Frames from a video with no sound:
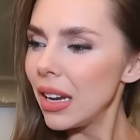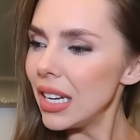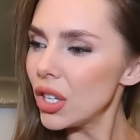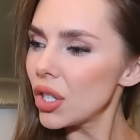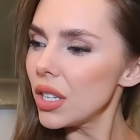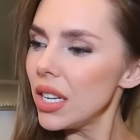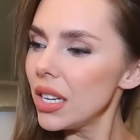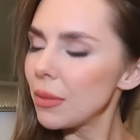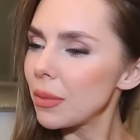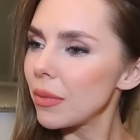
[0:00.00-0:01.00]

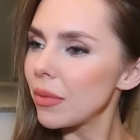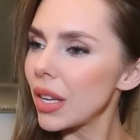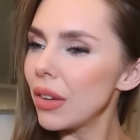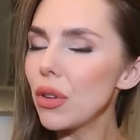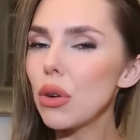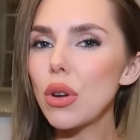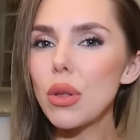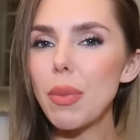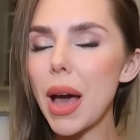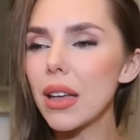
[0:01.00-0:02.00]
literally, if you
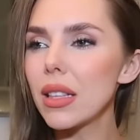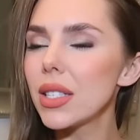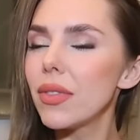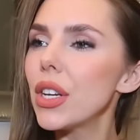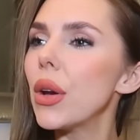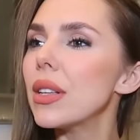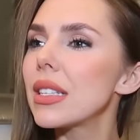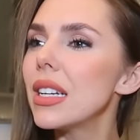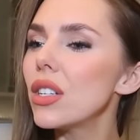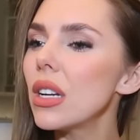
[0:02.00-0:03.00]
look back at this video,
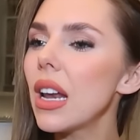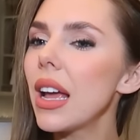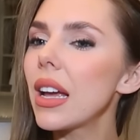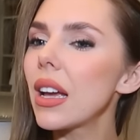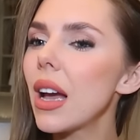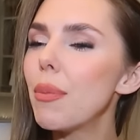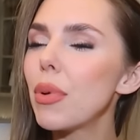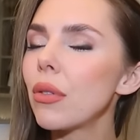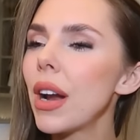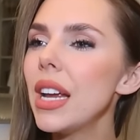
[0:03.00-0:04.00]
it's literally like a
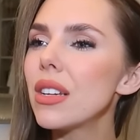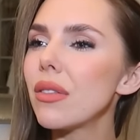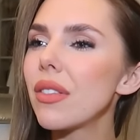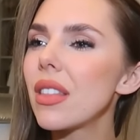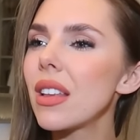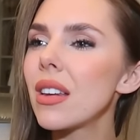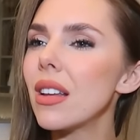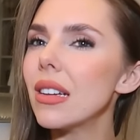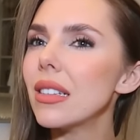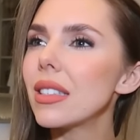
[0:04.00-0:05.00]
parade of
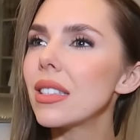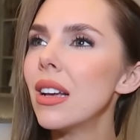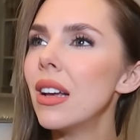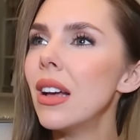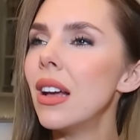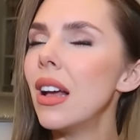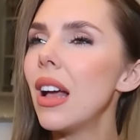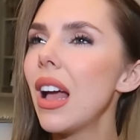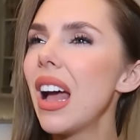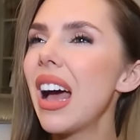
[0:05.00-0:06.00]
thinness.
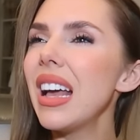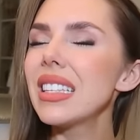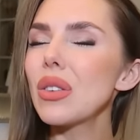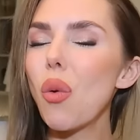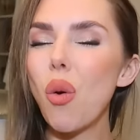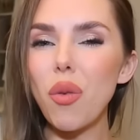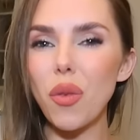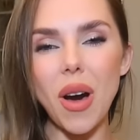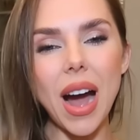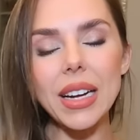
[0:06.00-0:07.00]
It's
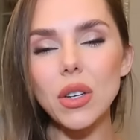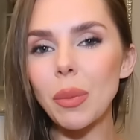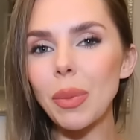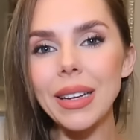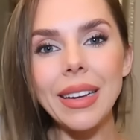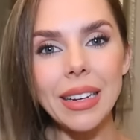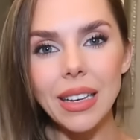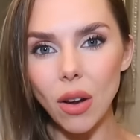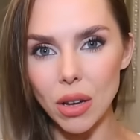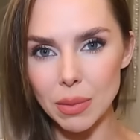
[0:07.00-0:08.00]
awful. I'd
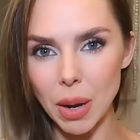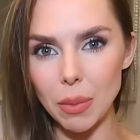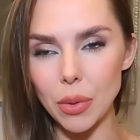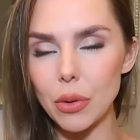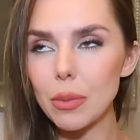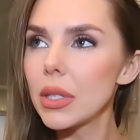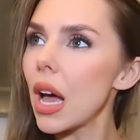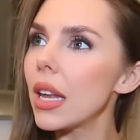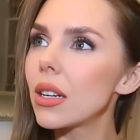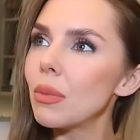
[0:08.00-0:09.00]
completely lost my boobs.
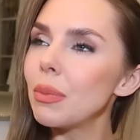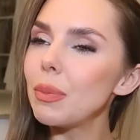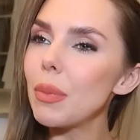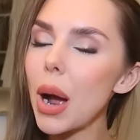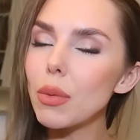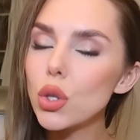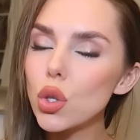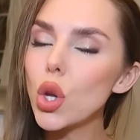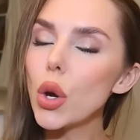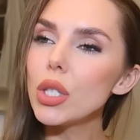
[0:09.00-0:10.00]
I was
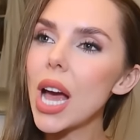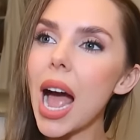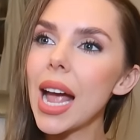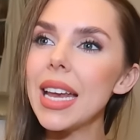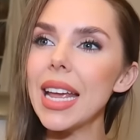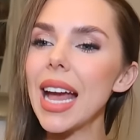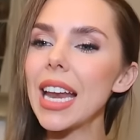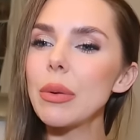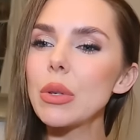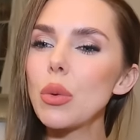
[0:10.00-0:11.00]
so tiny
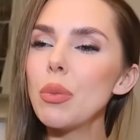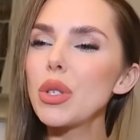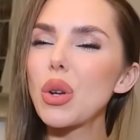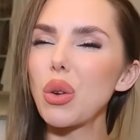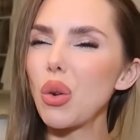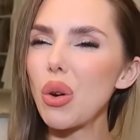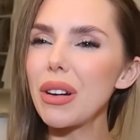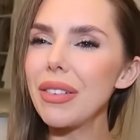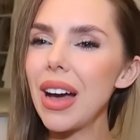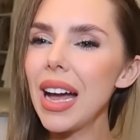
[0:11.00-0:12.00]
and it was almost
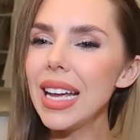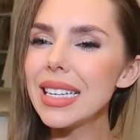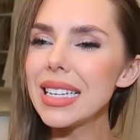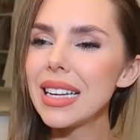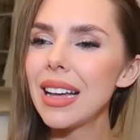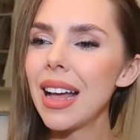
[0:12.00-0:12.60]
glorified.